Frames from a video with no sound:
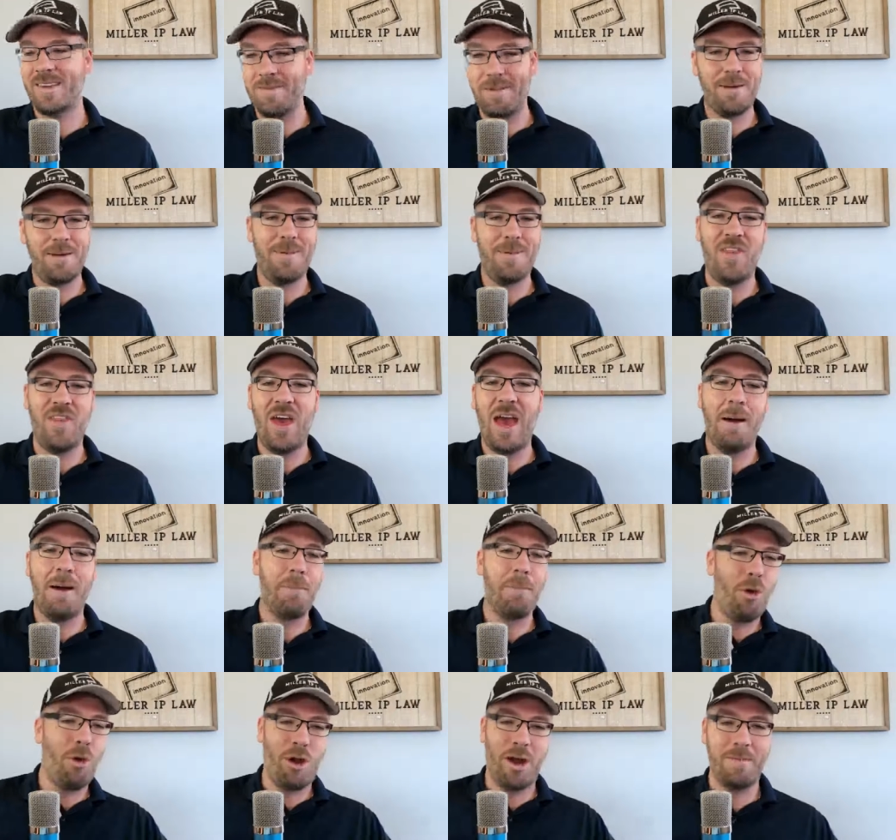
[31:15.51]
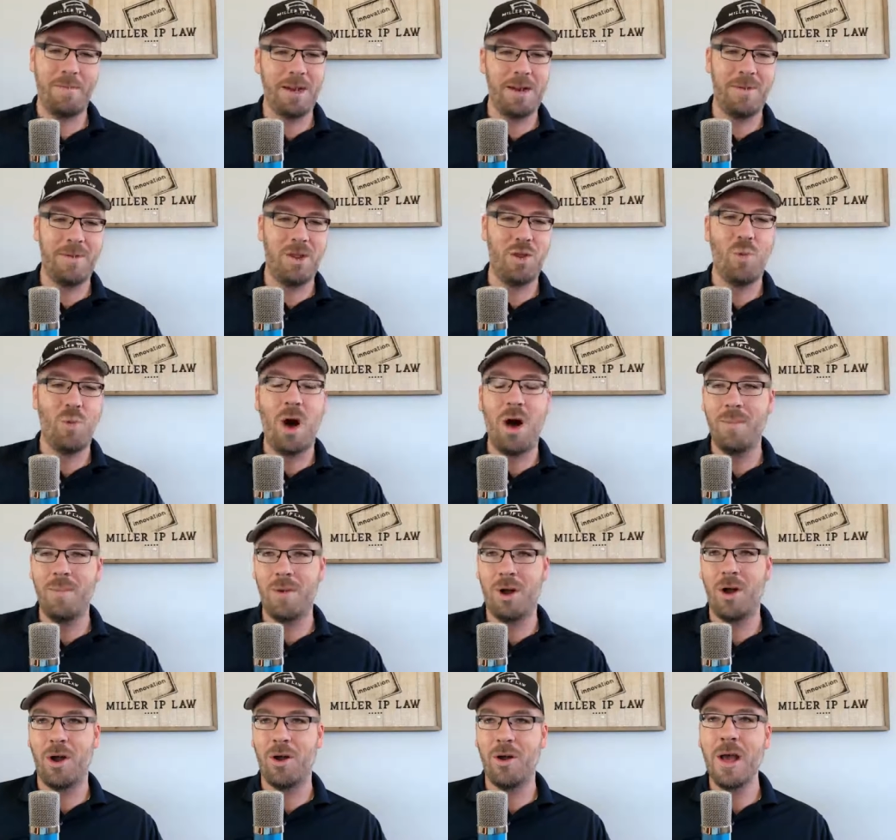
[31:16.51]
I'm going to be the Apple or I'm going to be the
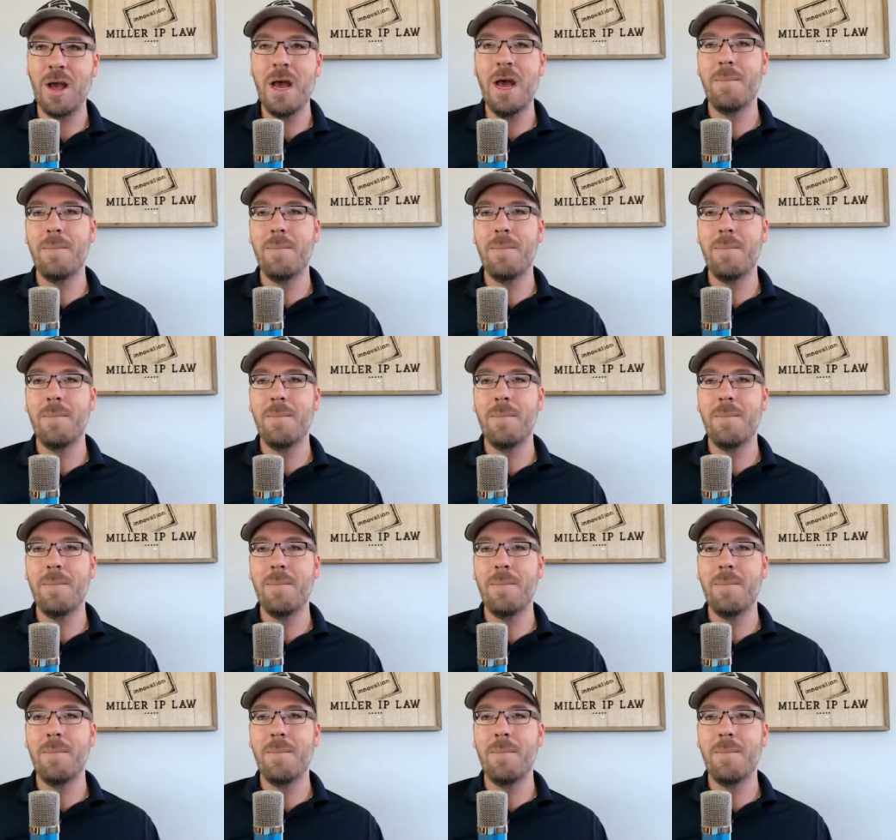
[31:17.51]
Walmart.